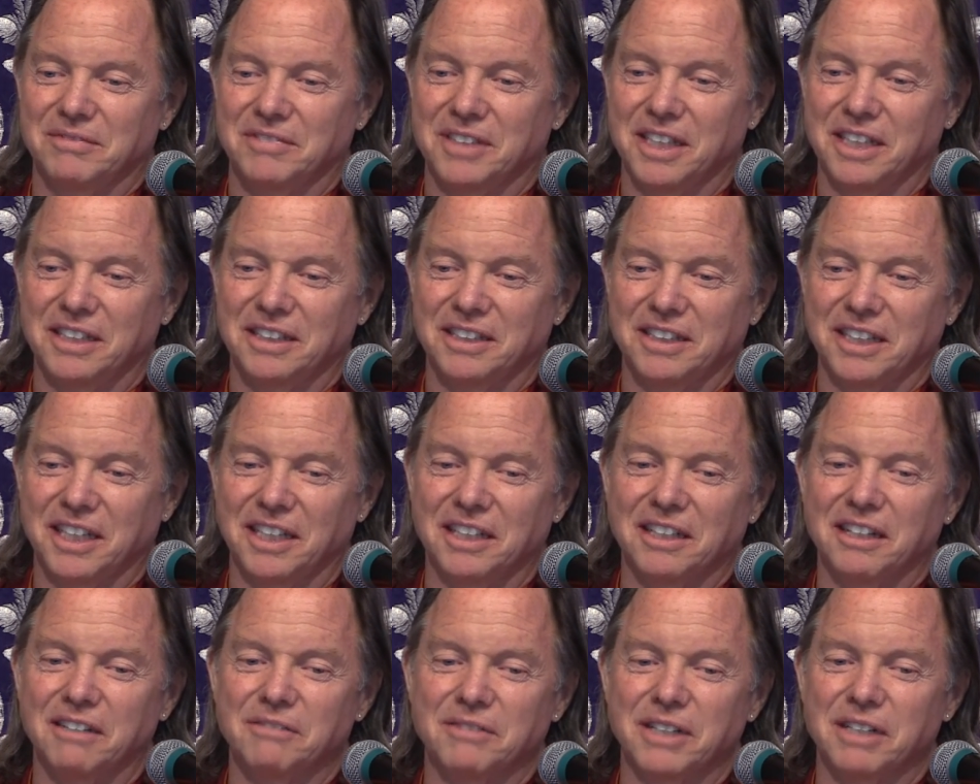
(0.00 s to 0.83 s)
They, they
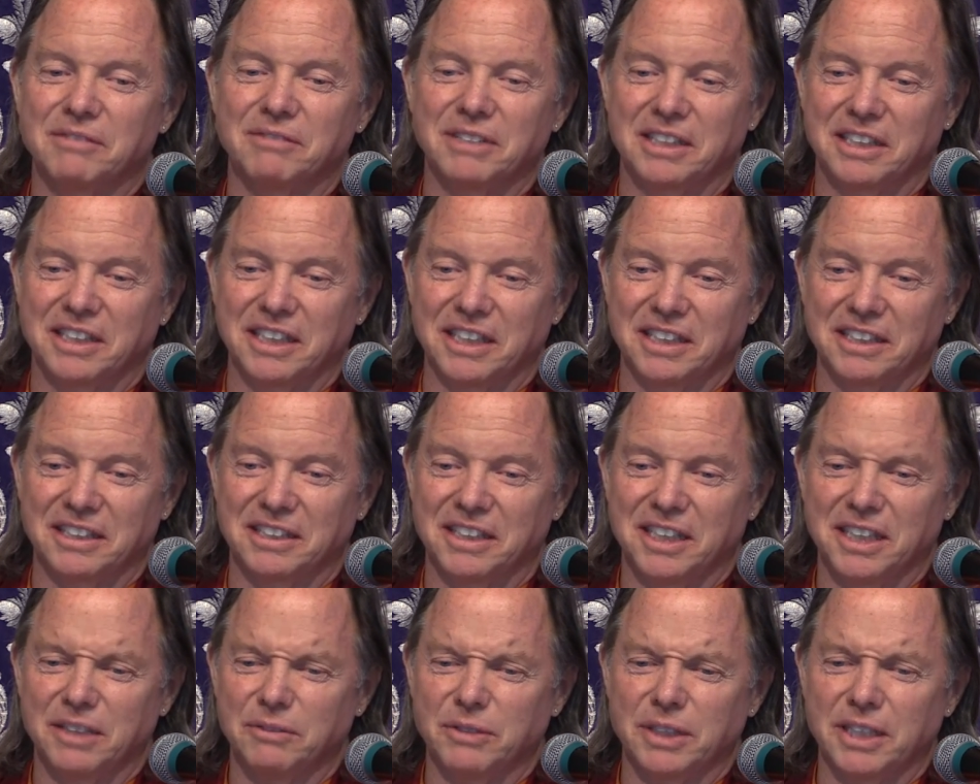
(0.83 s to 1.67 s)
love everything,
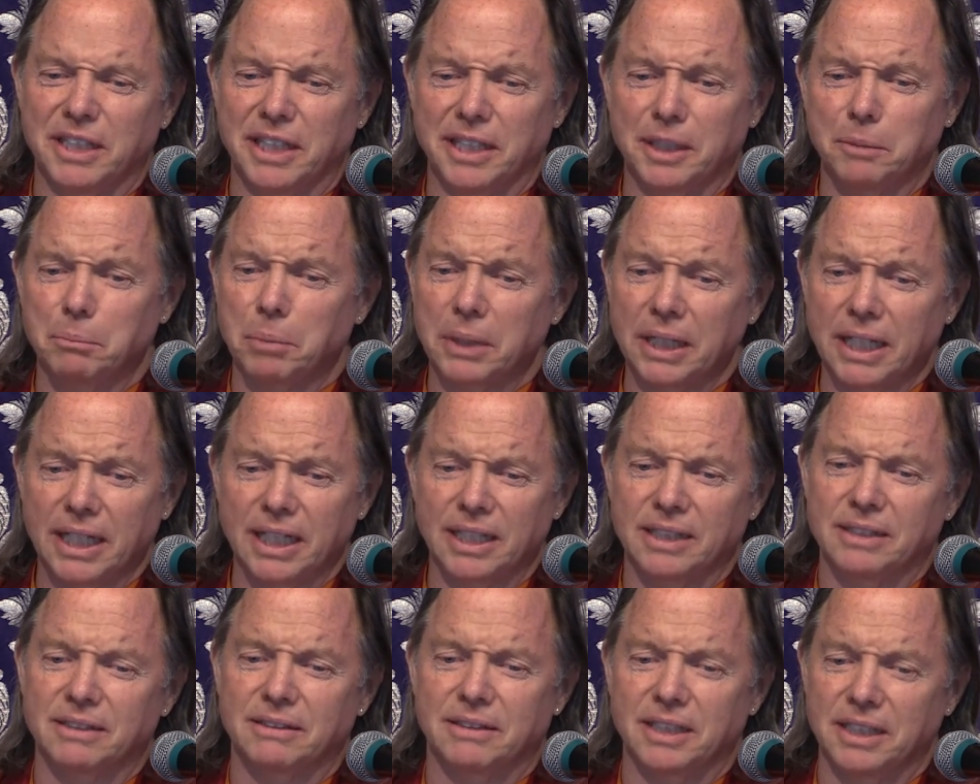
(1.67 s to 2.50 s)
even
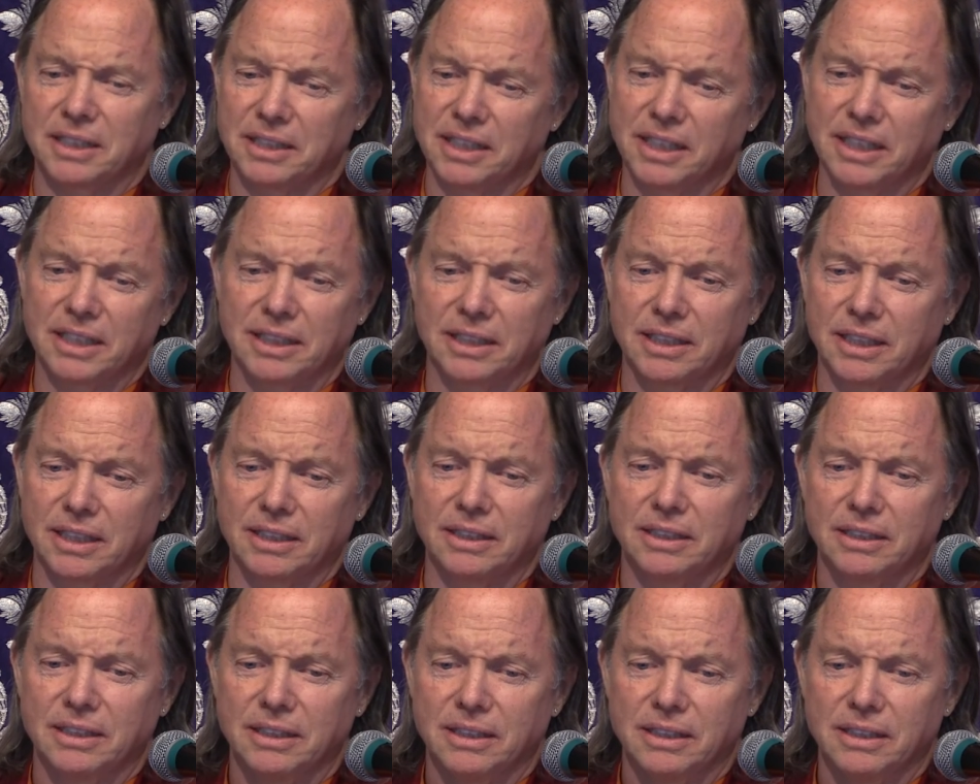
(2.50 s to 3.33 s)
eggplant, things like that